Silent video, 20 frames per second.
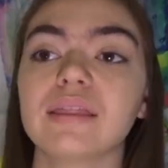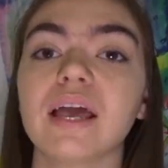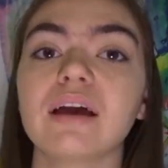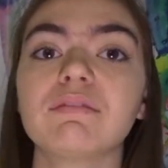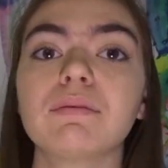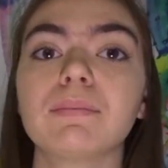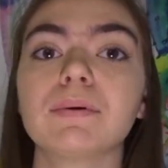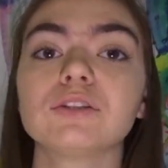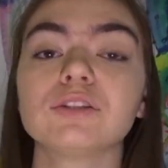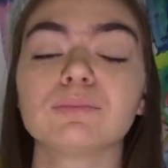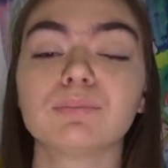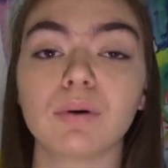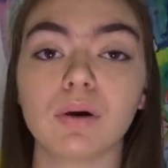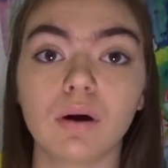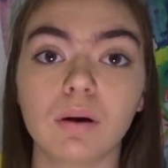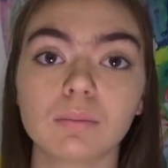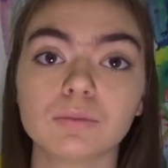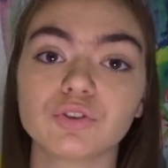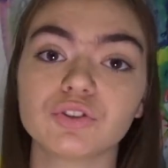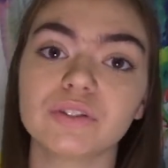they have a bunch of
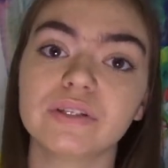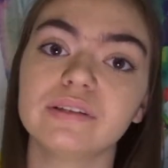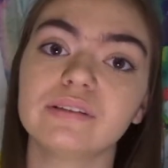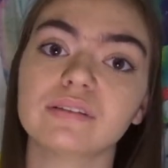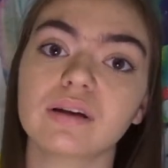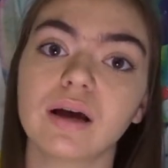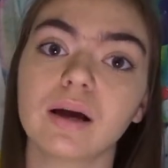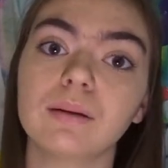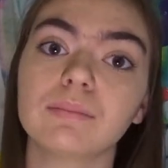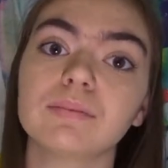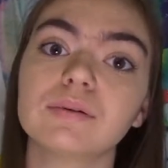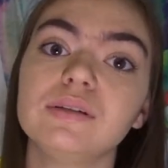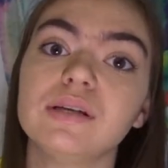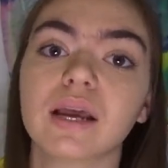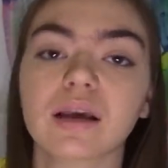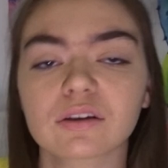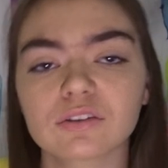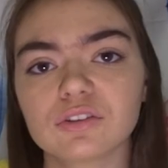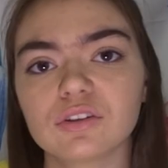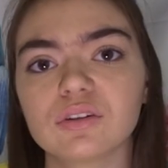palm trees up
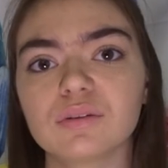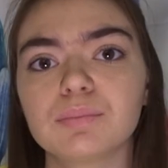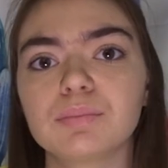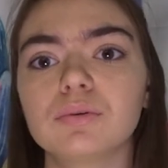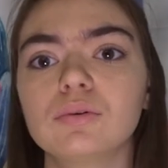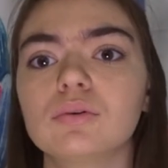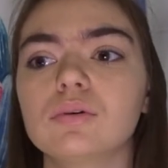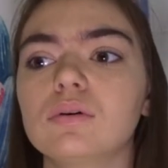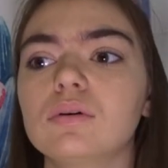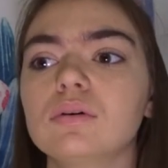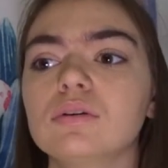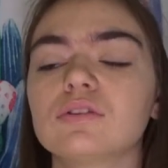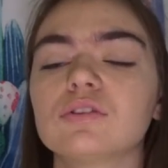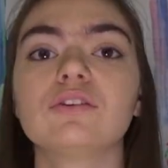next to the pool,